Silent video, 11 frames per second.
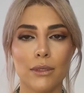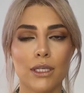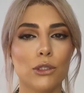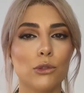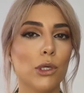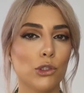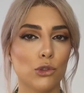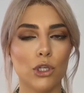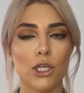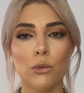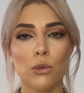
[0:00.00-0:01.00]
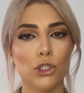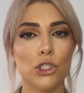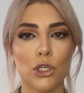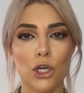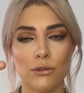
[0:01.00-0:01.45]
because when you try to
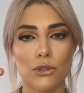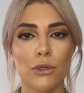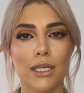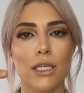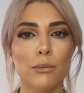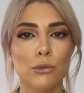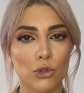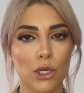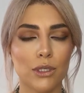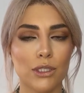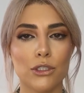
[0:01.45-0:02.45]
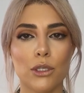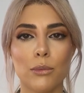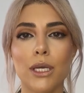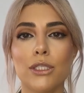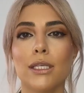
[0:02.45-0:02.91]
wash it off, you end up rubbing
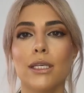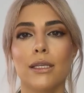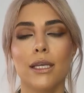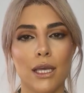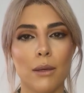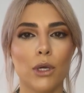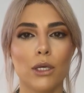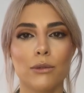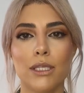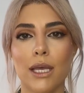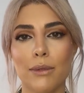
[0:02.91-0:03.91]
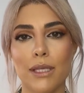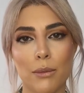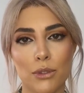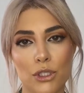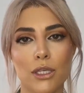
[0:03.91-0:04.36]
so much it doesn't come off and comes
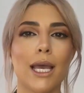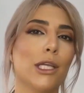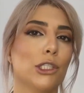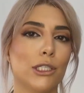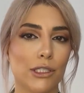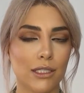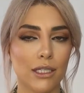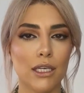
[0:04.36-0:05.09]
out with your lashes.